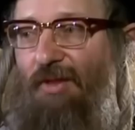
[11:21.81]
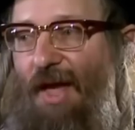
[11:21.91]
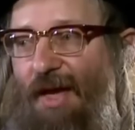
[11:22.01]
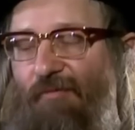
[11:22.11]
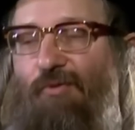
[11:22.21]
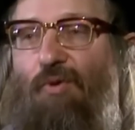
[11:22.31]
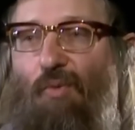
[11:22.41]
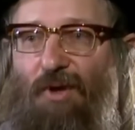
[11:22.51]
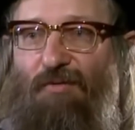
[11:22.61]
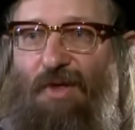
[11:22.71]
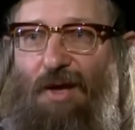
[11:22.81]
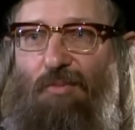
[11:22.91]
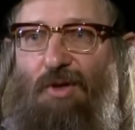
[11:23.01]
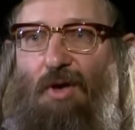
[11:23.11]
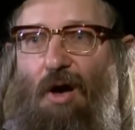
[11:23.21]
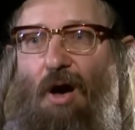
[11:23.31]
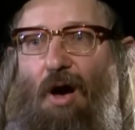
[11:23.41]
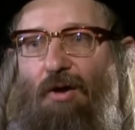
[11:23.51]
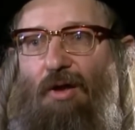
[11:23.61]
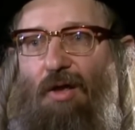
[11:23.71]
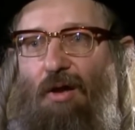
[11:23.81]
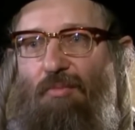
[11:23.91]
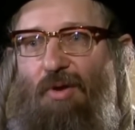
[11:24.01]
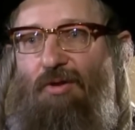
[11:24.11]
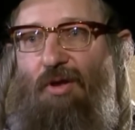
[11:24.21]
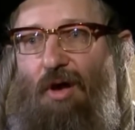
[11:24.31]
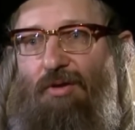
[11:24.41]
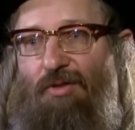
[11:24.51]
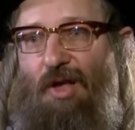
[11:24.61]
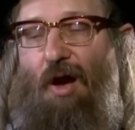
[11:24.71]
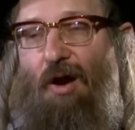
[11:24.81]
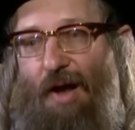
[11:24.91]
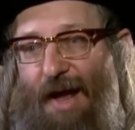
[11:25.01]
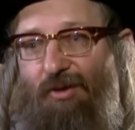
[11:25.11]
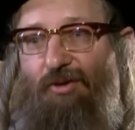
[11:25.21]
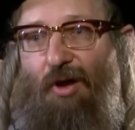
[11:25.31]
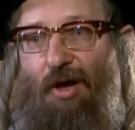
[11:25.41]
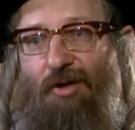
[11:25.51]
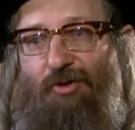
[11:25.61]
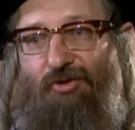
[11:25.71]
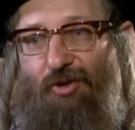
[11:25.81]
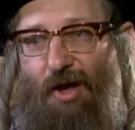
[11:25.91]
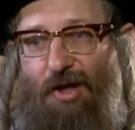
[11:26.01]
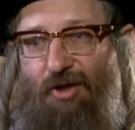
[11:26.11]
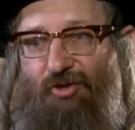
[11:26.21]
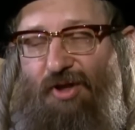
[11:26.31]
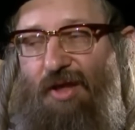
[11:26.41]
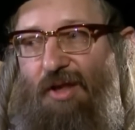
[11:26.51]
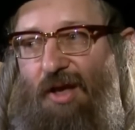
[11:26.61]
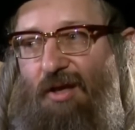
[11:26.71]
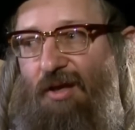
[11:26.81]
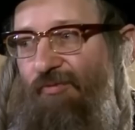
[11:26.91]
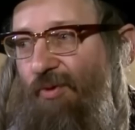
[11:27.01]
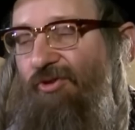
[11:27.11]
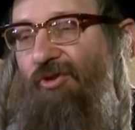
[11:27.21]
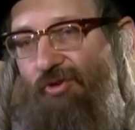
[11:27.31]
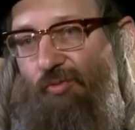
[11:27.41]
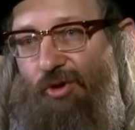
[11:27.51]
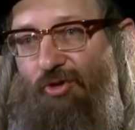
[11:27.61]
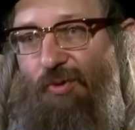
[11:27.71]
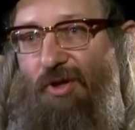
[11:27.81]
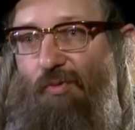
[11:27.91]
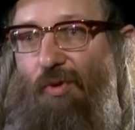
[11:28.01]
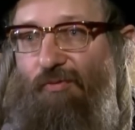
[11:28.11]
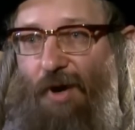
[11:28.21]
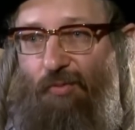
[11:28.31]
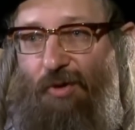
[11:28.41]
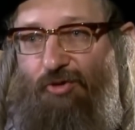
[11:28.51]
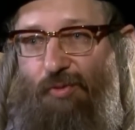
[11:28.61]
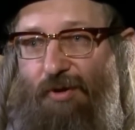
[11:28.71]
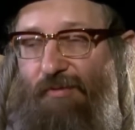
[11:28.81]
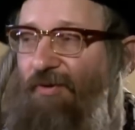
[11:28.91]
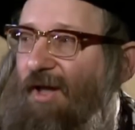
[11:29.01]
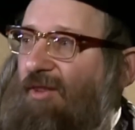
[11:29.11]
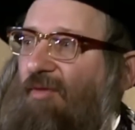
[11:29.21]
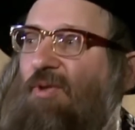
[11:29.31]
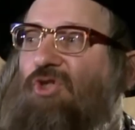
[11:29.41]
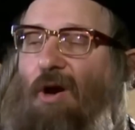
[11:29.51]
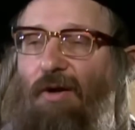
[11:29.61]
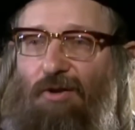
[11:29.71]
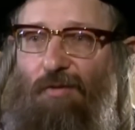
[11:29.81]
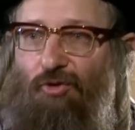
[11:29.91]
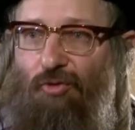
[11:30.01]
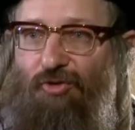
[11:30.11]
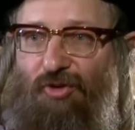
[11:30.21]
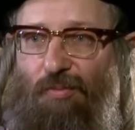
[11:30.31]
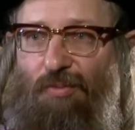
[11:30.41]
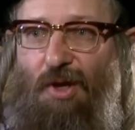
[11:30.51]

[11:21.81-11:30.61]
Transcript: every one of them are they are anti-Zionist, and they, for instance, in Williamsburg, you won't find one Israeli flag. The majority of Jews in